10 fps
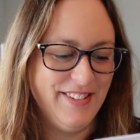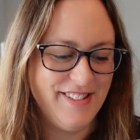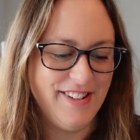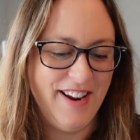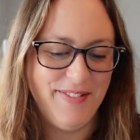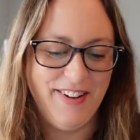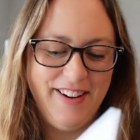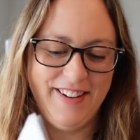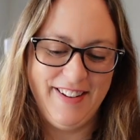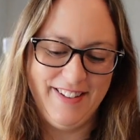was so happy
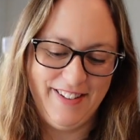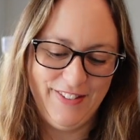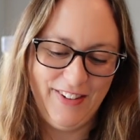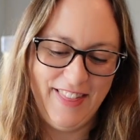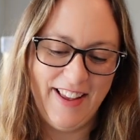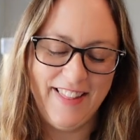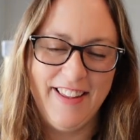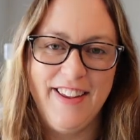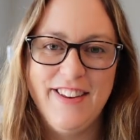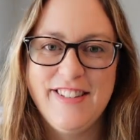to win that.
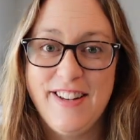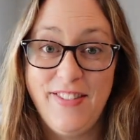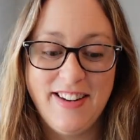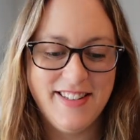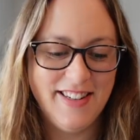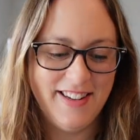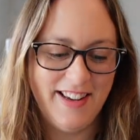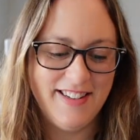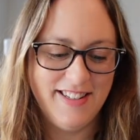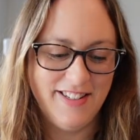Thank you, Deb, and
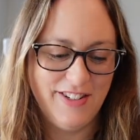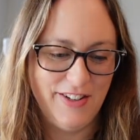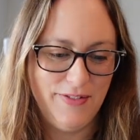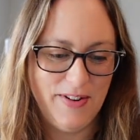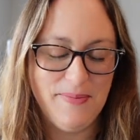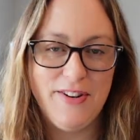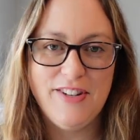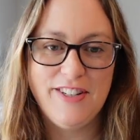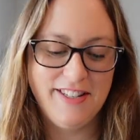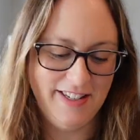to Joe from
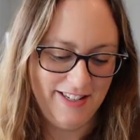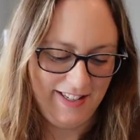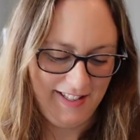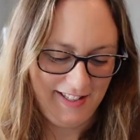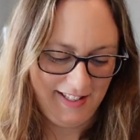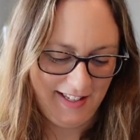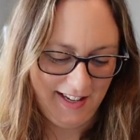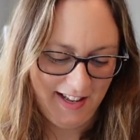Mojo Stitches.